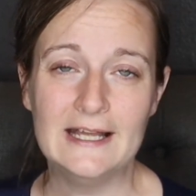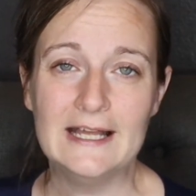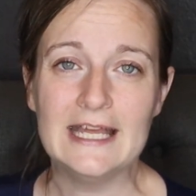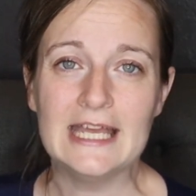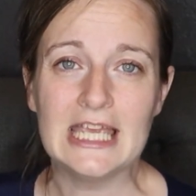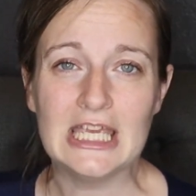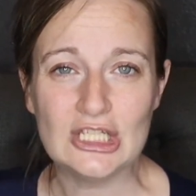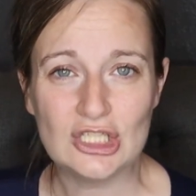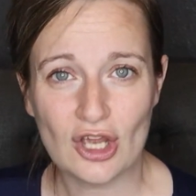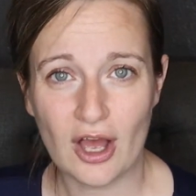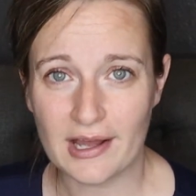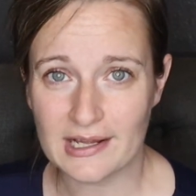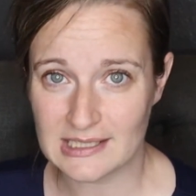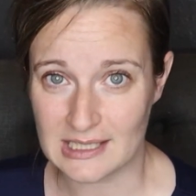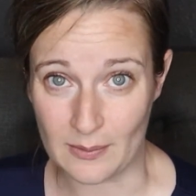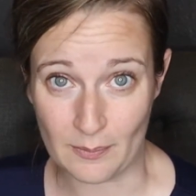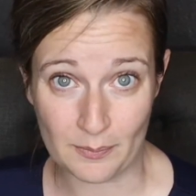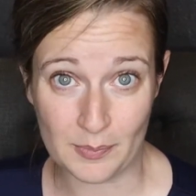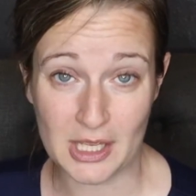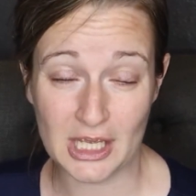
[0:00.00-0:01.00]
He talks
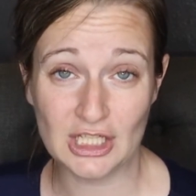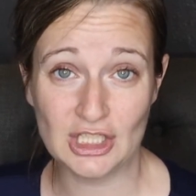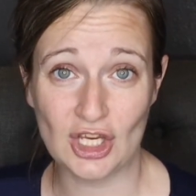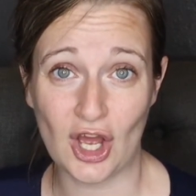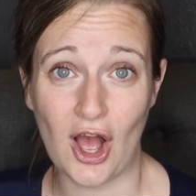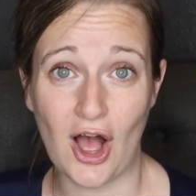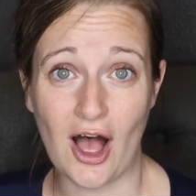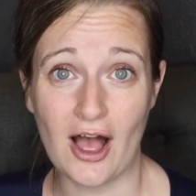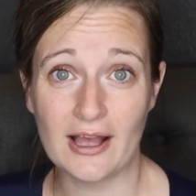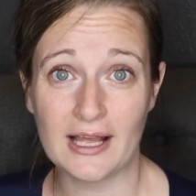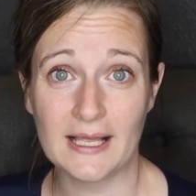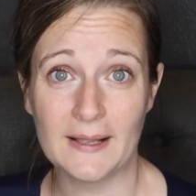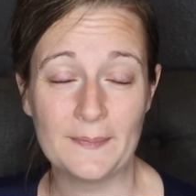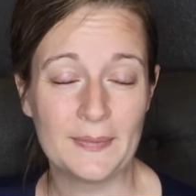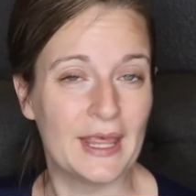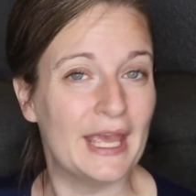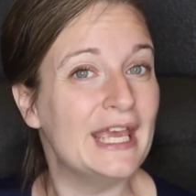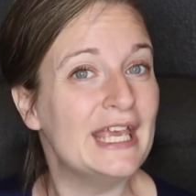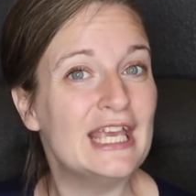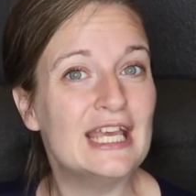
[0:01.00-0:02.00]
a big talk.
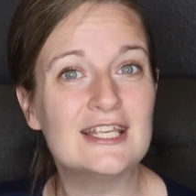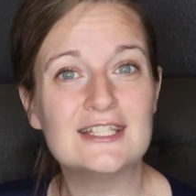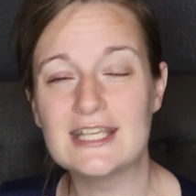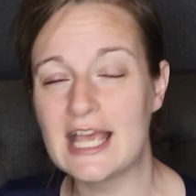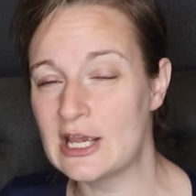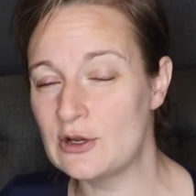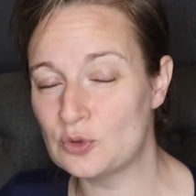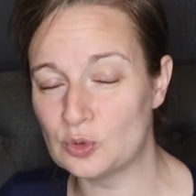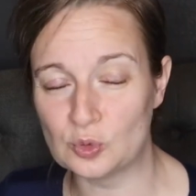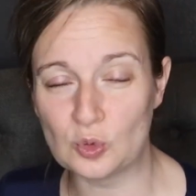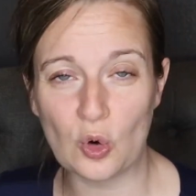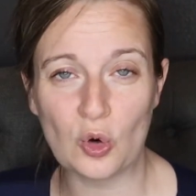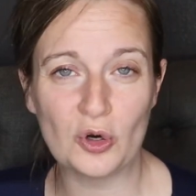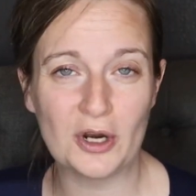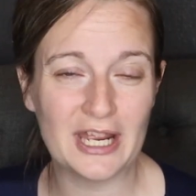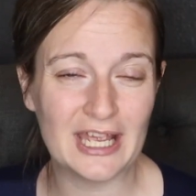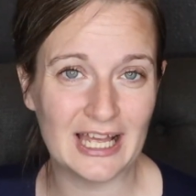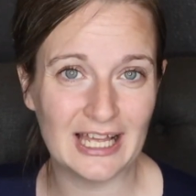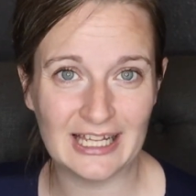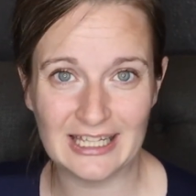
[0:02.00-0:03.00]
He is a
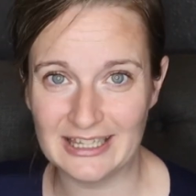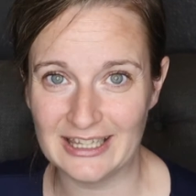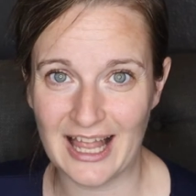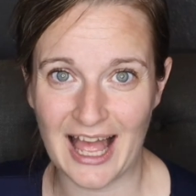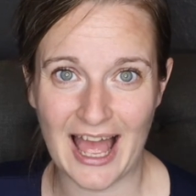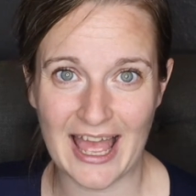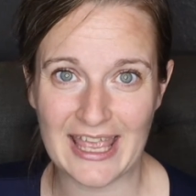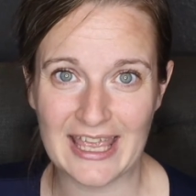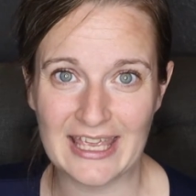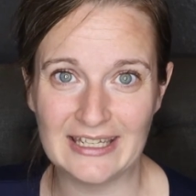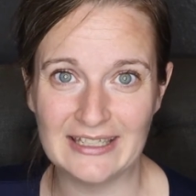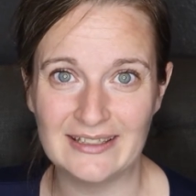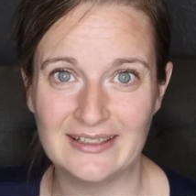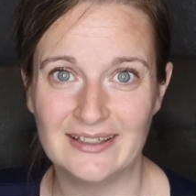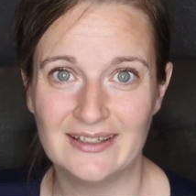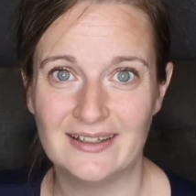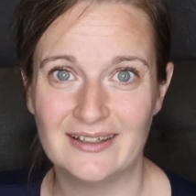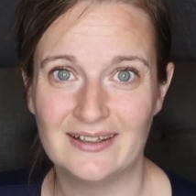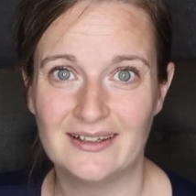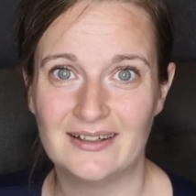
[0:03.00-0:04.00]
roaring lion.
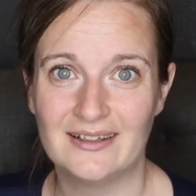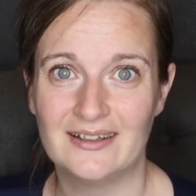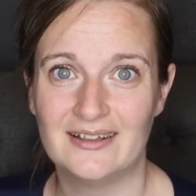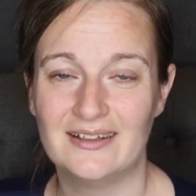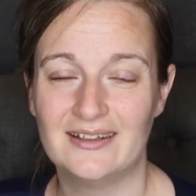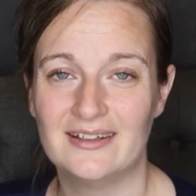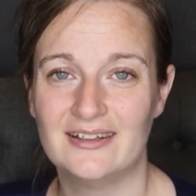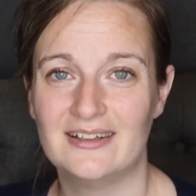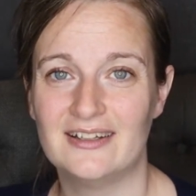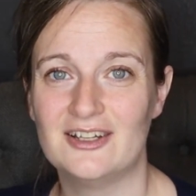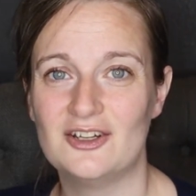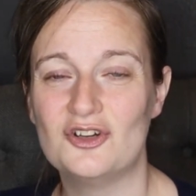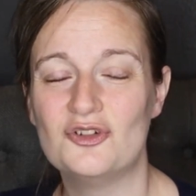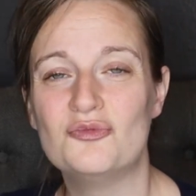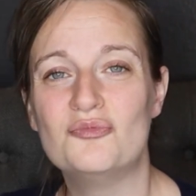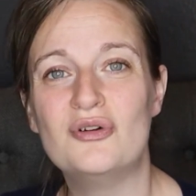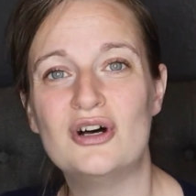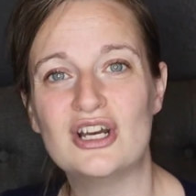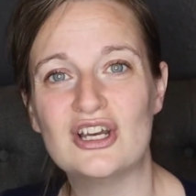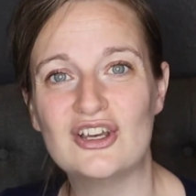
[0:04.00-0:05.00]

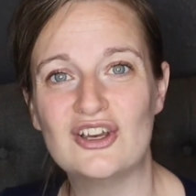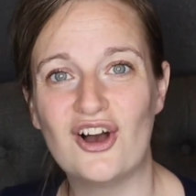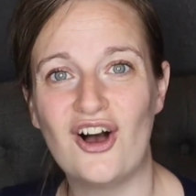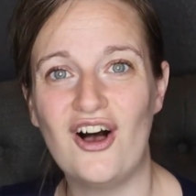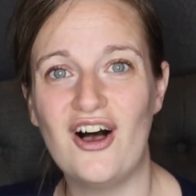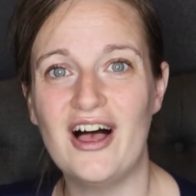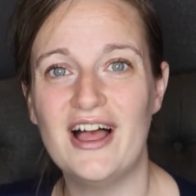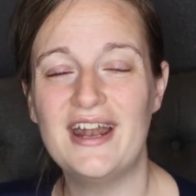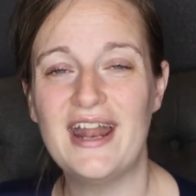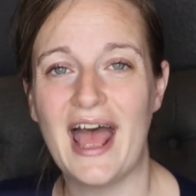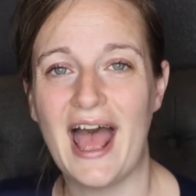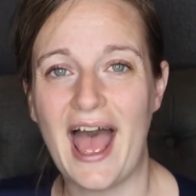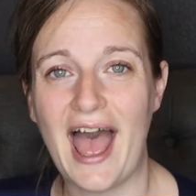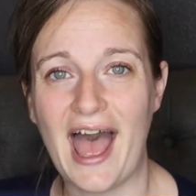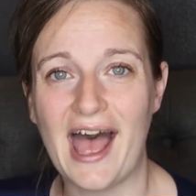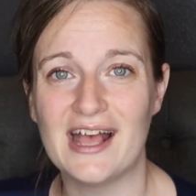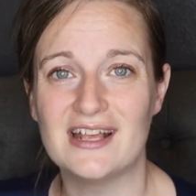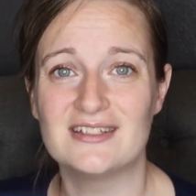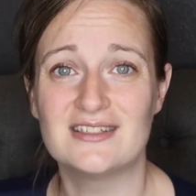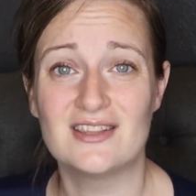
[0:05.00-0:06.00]
But God
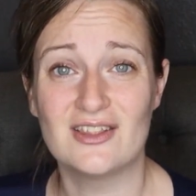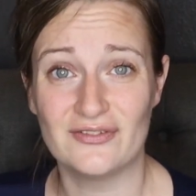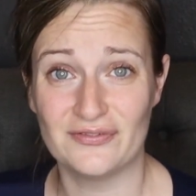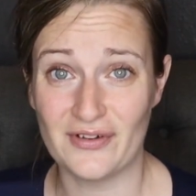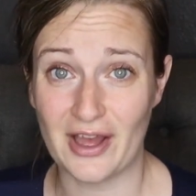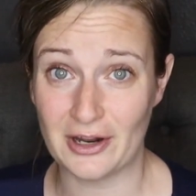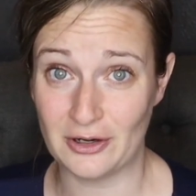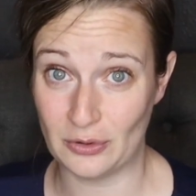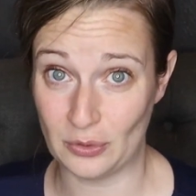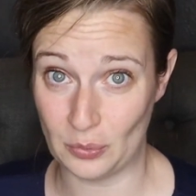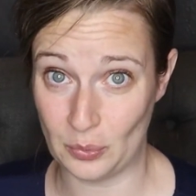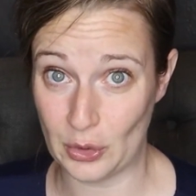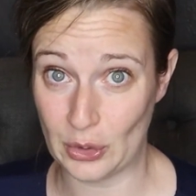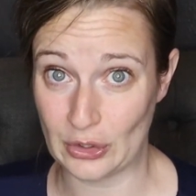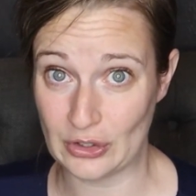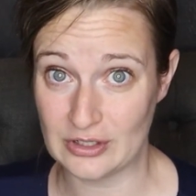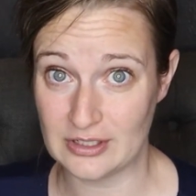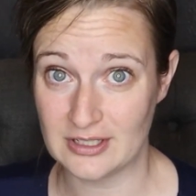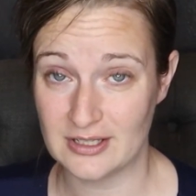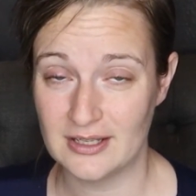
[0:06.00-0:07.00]
has the final
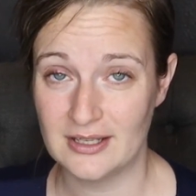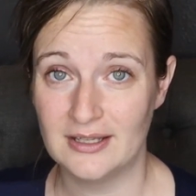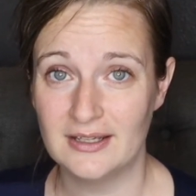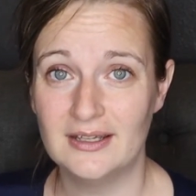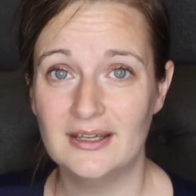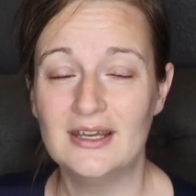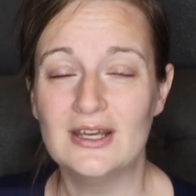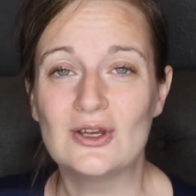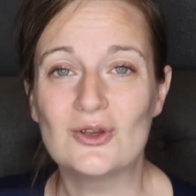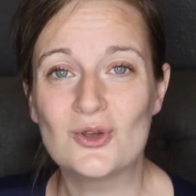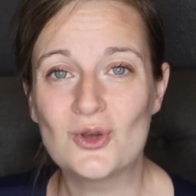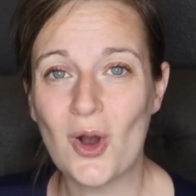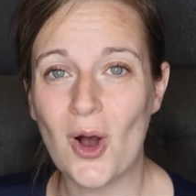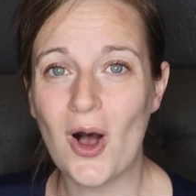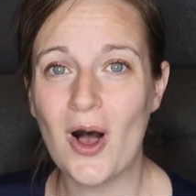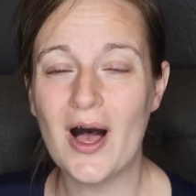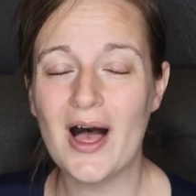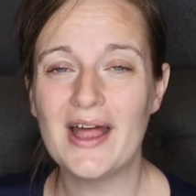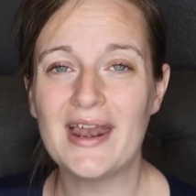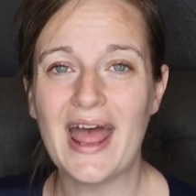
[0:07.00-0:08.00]
word.
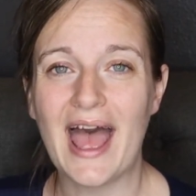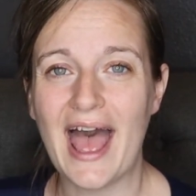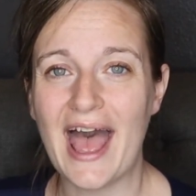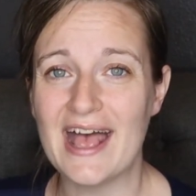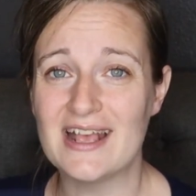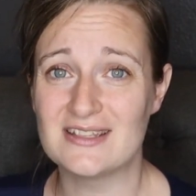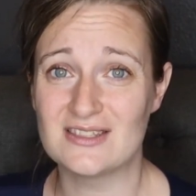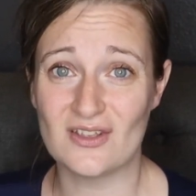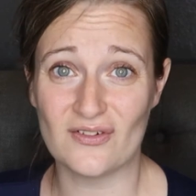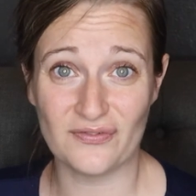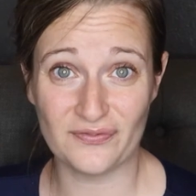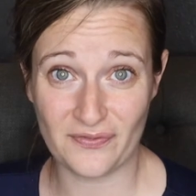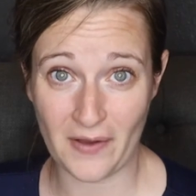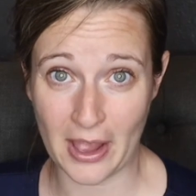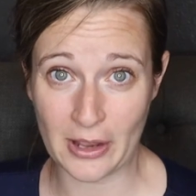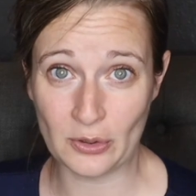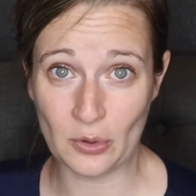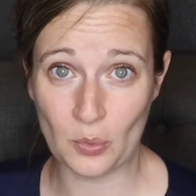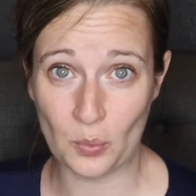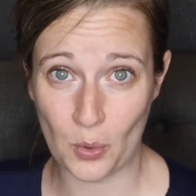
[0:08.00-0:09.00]
God has the
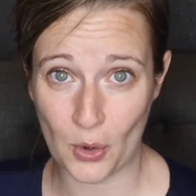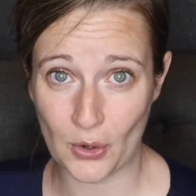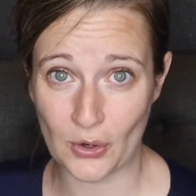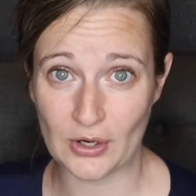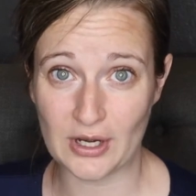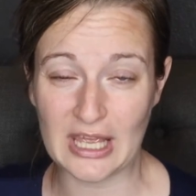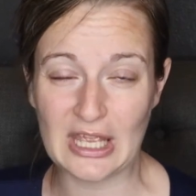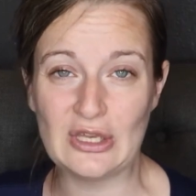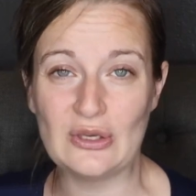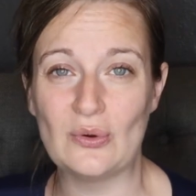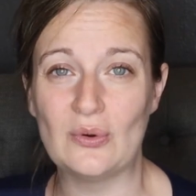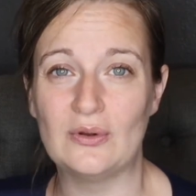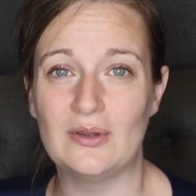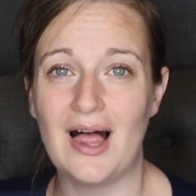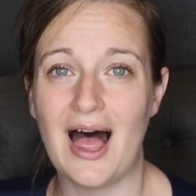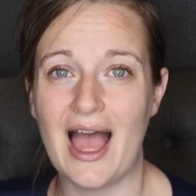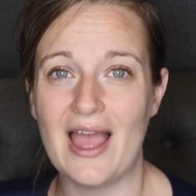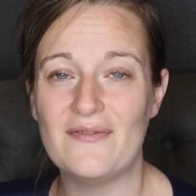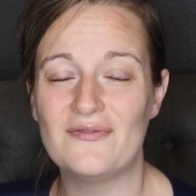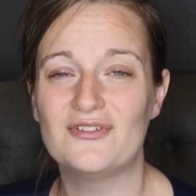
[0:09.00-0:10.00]
final word in your
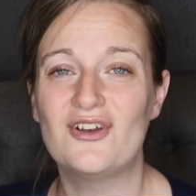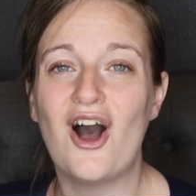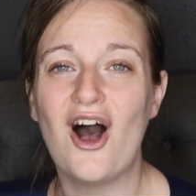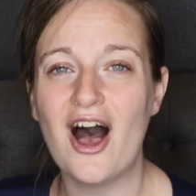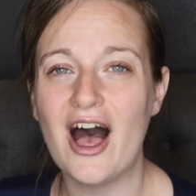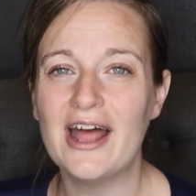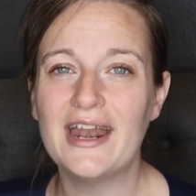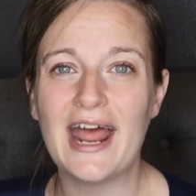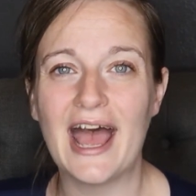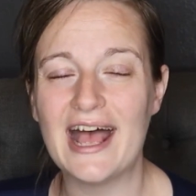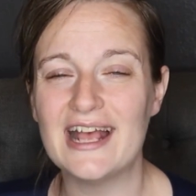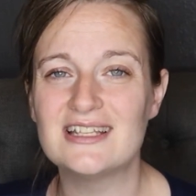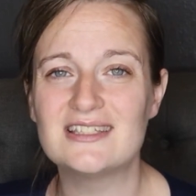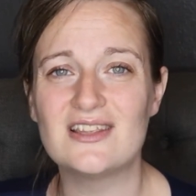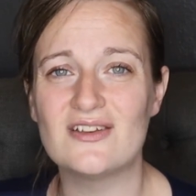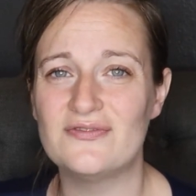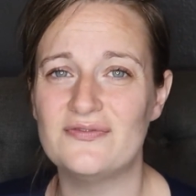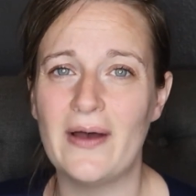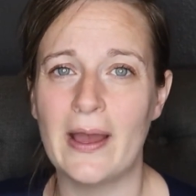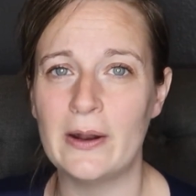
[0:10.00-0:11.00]
life. God has
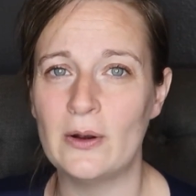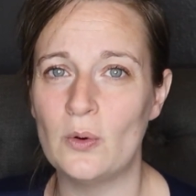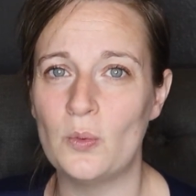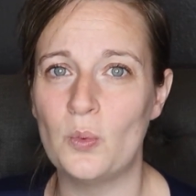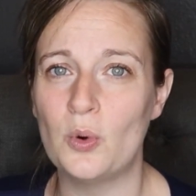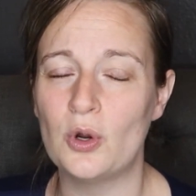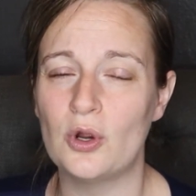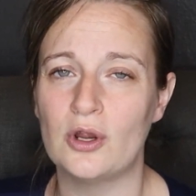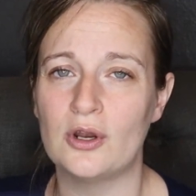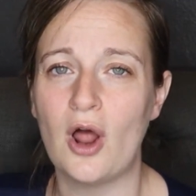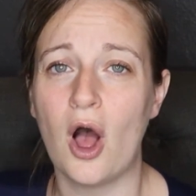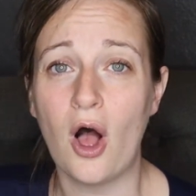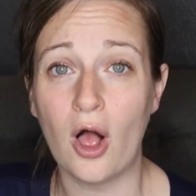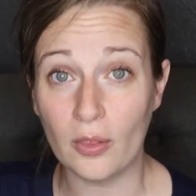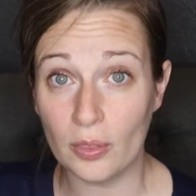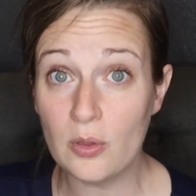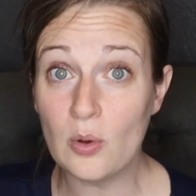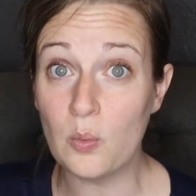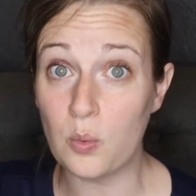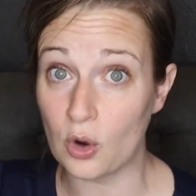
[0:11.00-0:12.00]
the final word
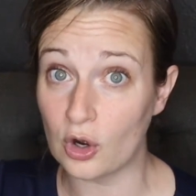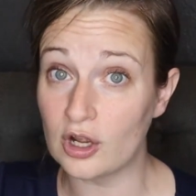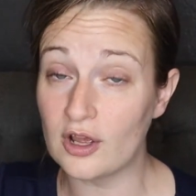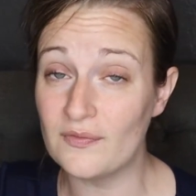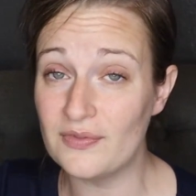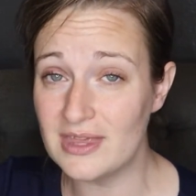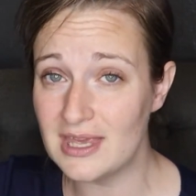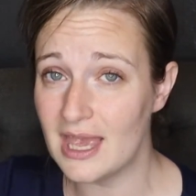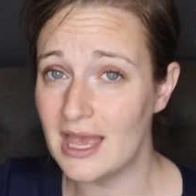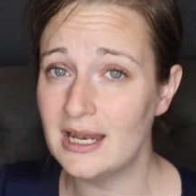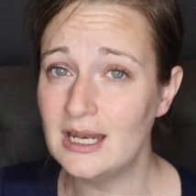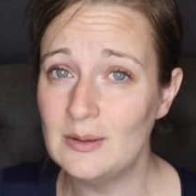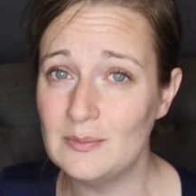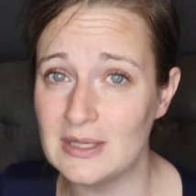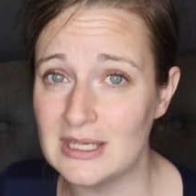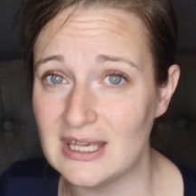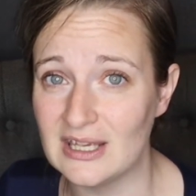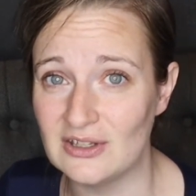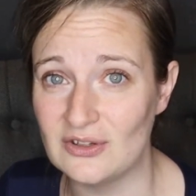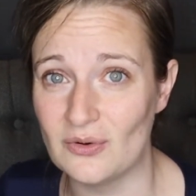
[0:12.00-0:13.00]
on the work of the
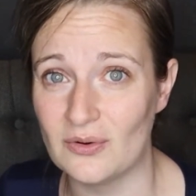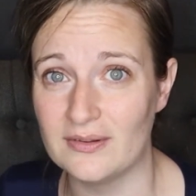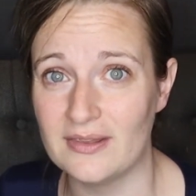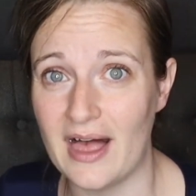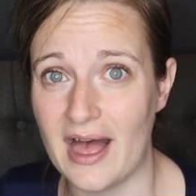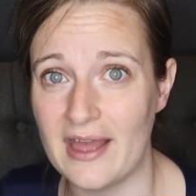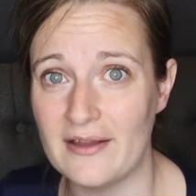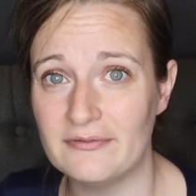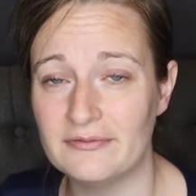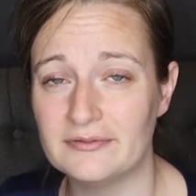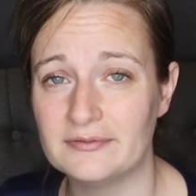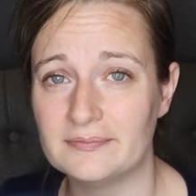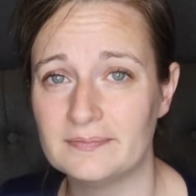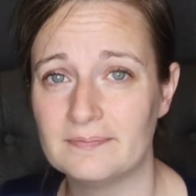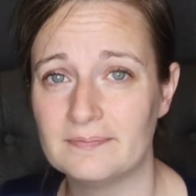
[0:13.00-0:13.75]
enemy in your life.